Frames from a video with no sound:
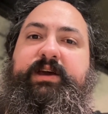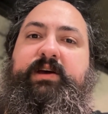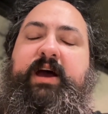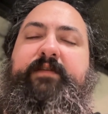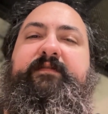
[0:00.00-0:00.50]

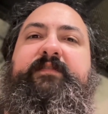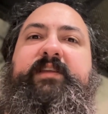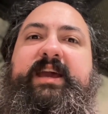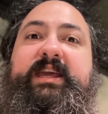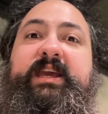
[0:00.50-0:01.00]
I don't feel
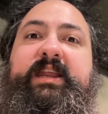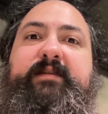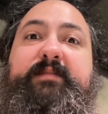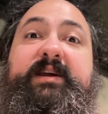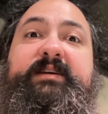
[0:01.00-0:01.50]
like
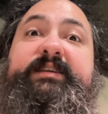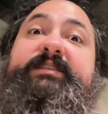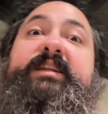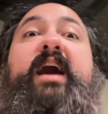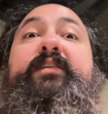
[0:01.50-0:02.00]
eating because
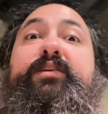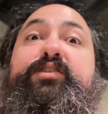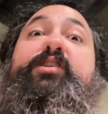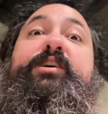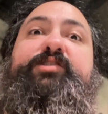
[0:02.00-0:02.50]
it's not the
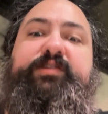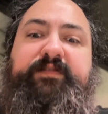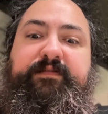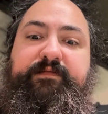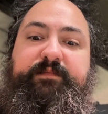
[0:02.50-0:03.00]

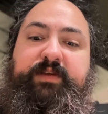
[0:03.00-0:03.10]
delicious,